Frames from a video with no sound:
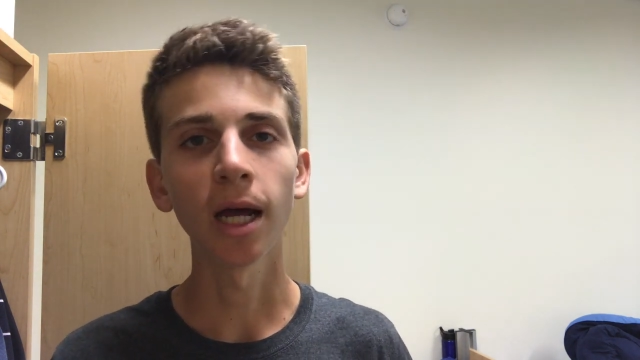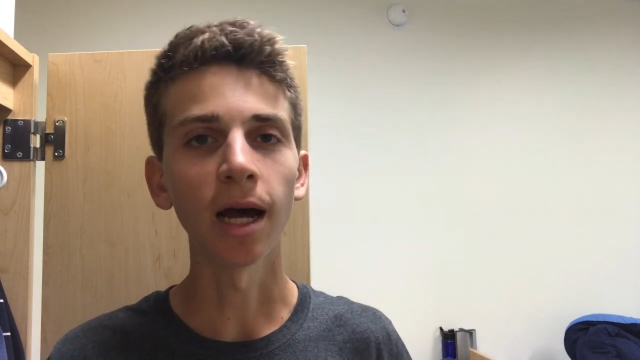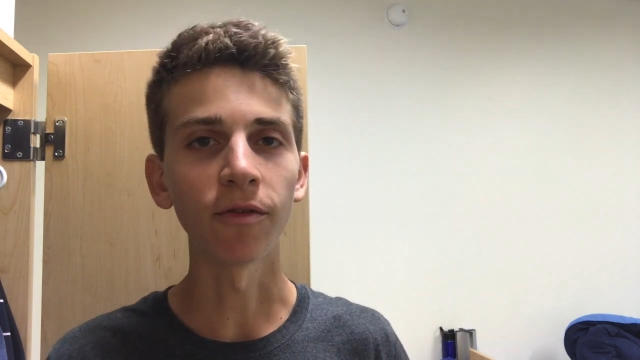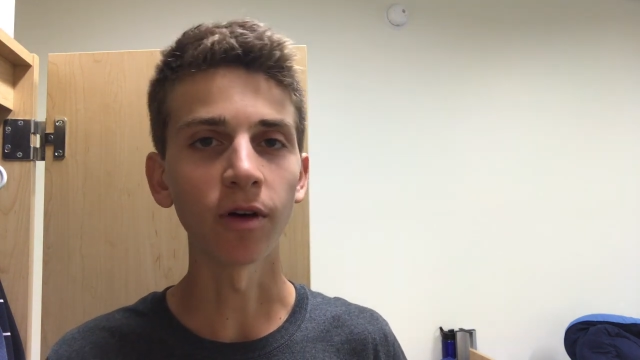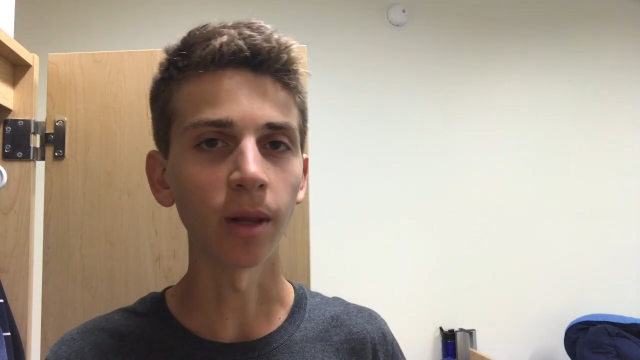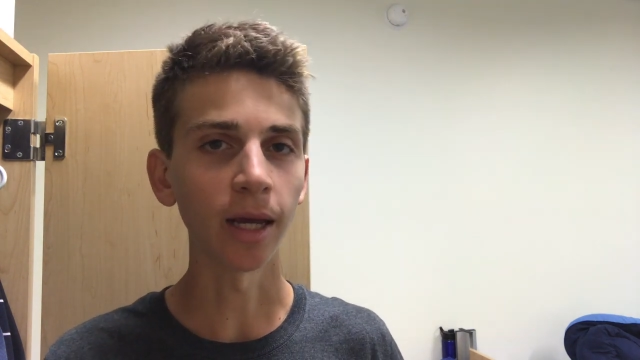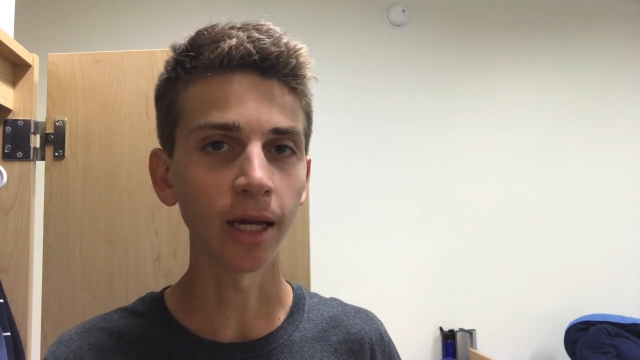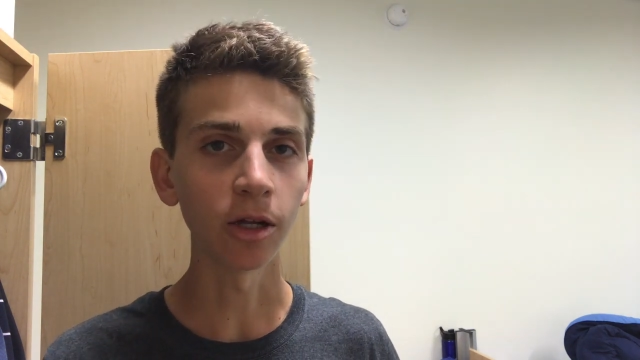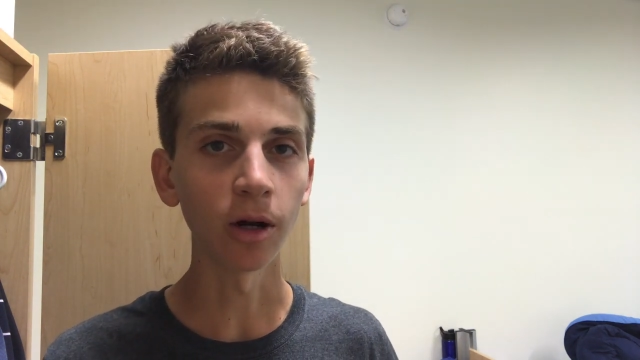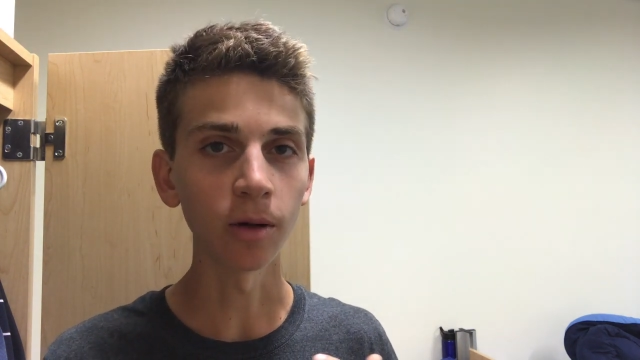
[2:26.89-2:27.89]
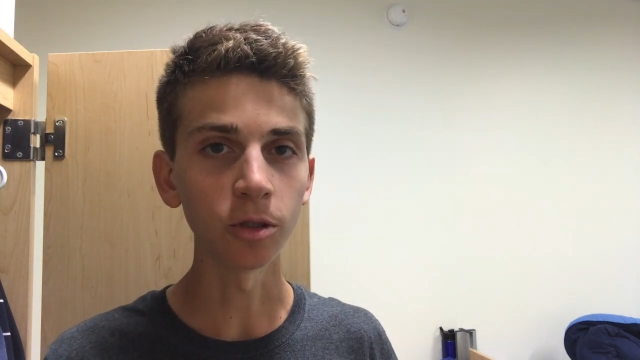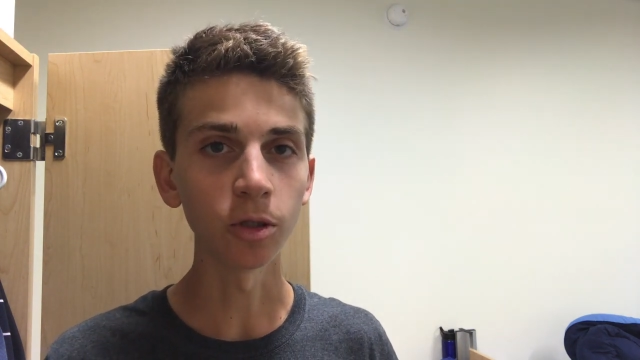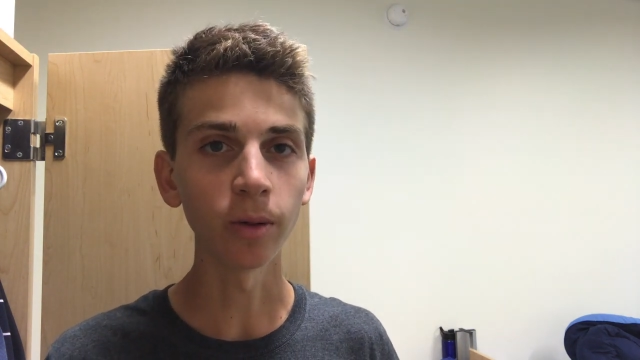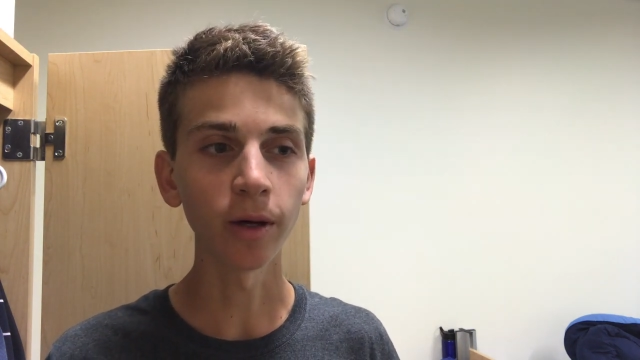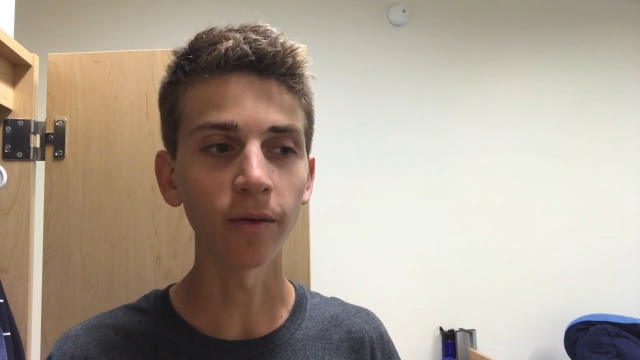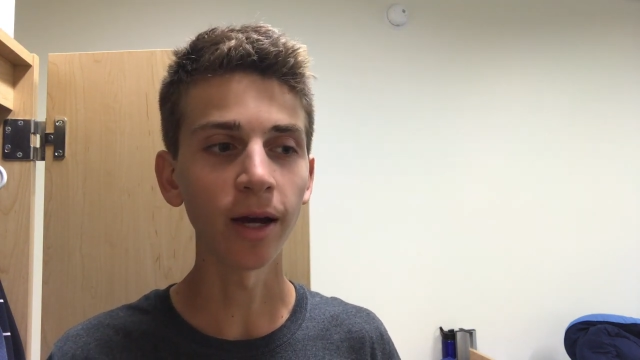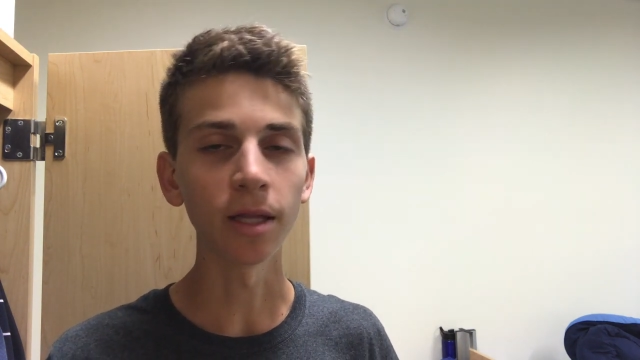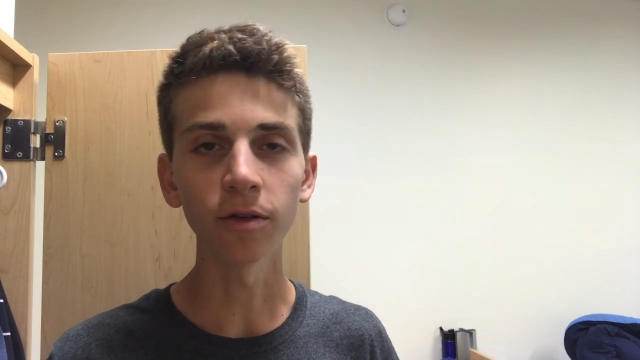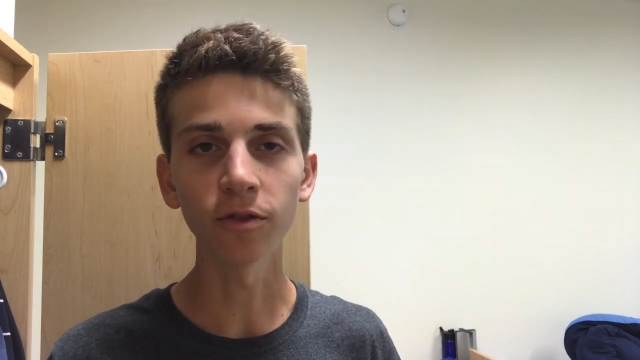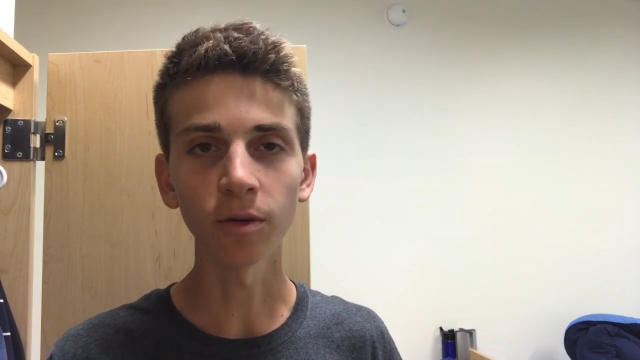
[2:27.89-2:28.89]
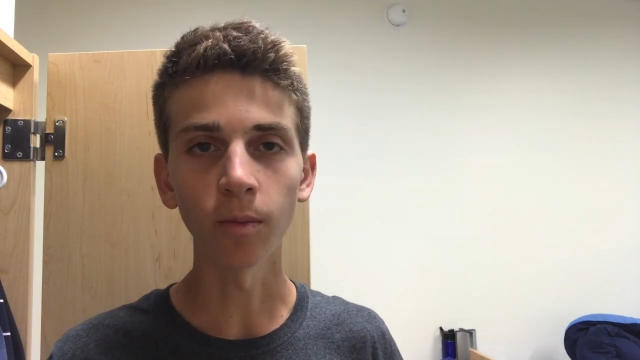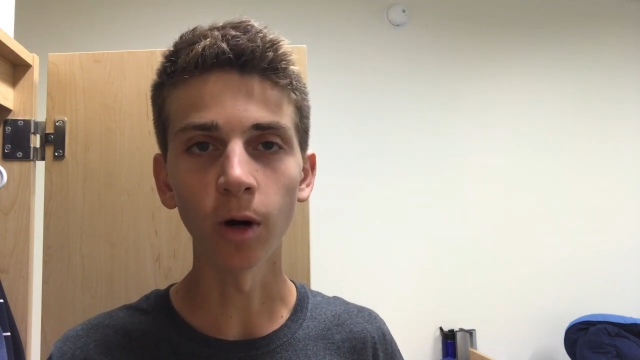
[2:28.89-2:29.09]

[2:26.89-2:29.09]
I felt like, you know, I was doing it right. End of some